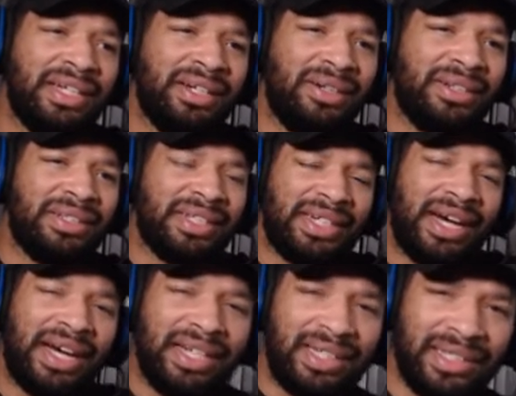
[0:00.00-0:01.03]
the guy
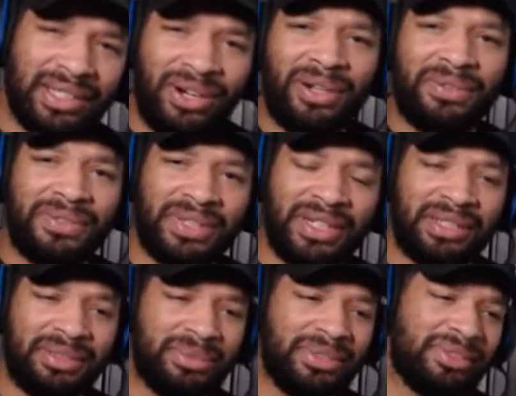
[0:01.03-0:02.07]
off of the other
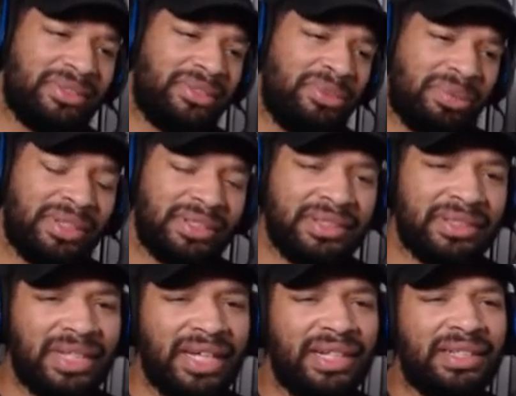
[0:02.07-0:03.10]
one, 2 prisoners,
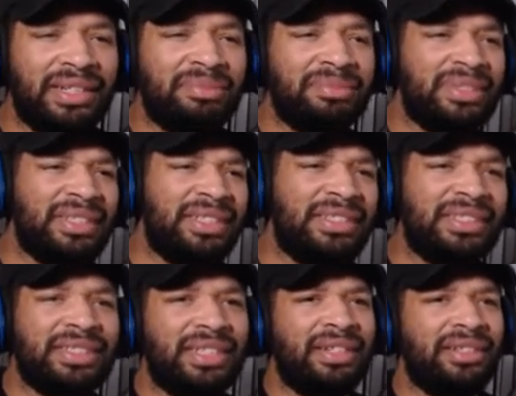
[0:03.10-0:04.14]
and he's just
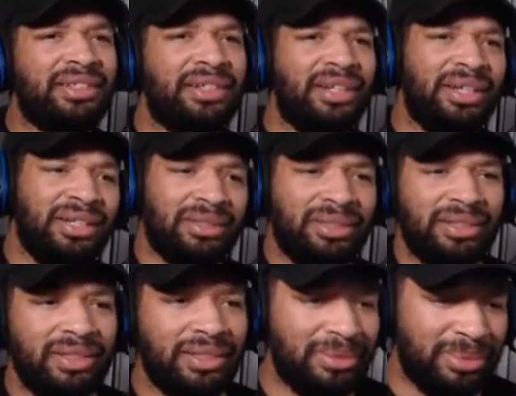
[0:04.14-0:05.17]
like, oh
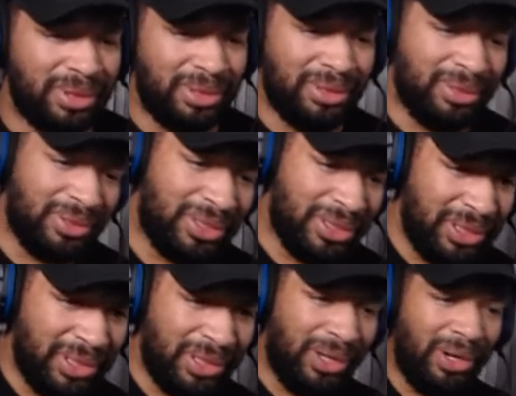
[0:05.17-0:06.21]
well, get
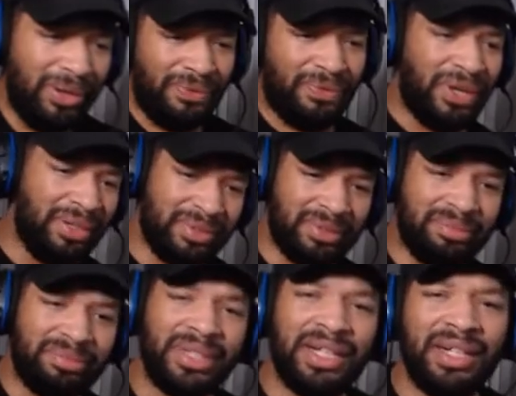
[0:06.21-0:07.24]
off of him.
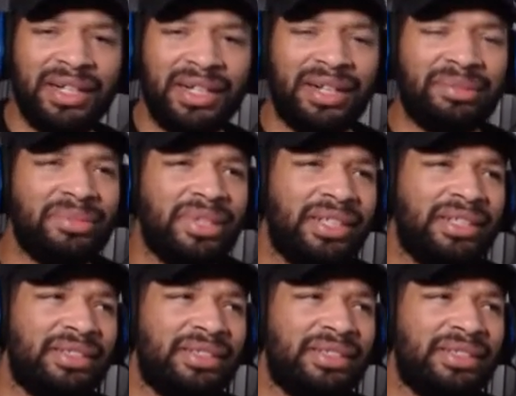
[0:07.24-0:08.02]
And I'm like,